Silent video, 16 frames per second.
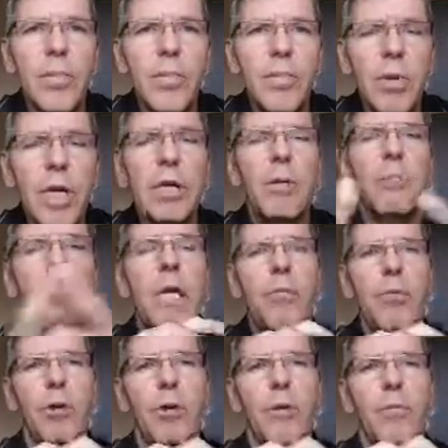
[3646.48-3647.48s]
bring
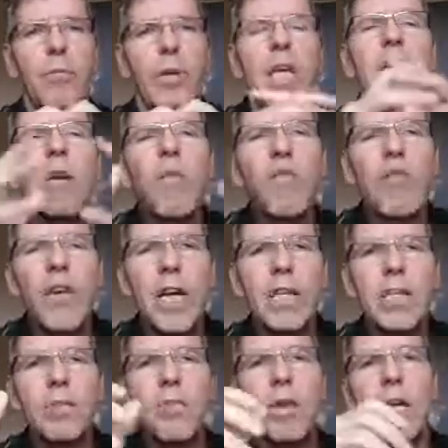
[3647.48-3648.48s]
people, bring your
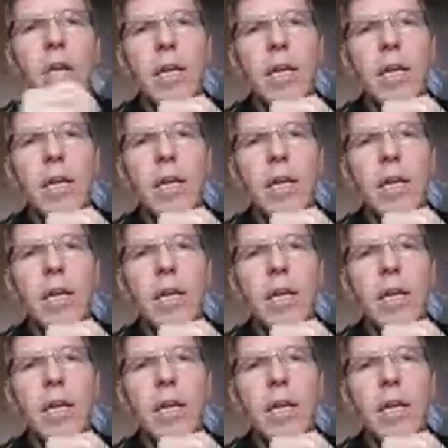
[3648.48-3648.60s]
friends,